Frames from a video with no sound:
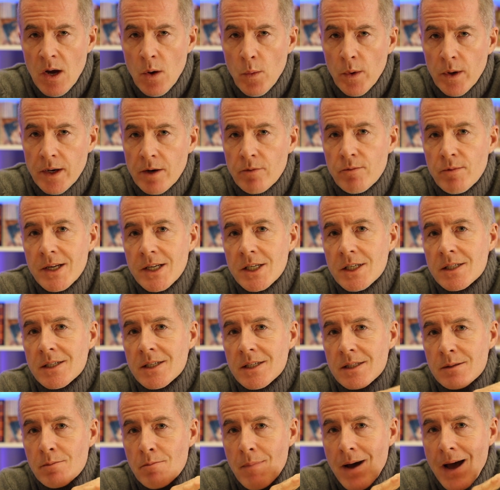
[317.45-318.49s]
When it reaches
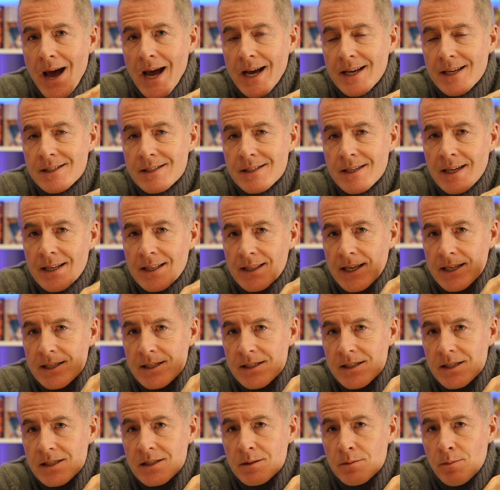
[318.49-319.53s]
its max, that
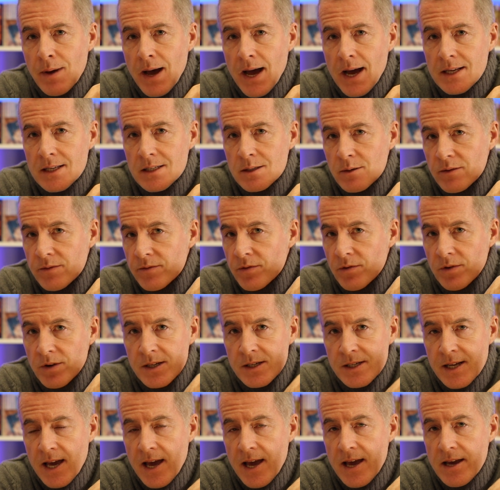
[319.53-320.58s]
is its max for a
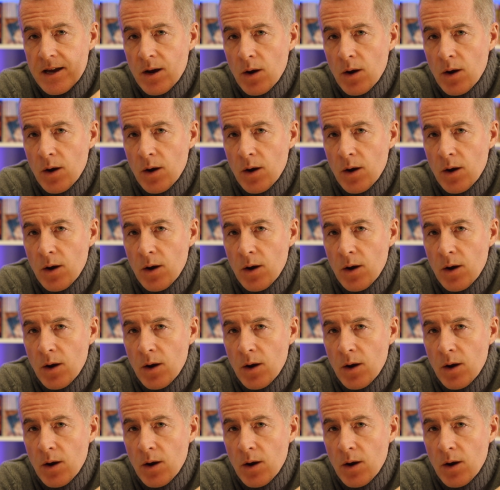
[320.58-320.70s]
day,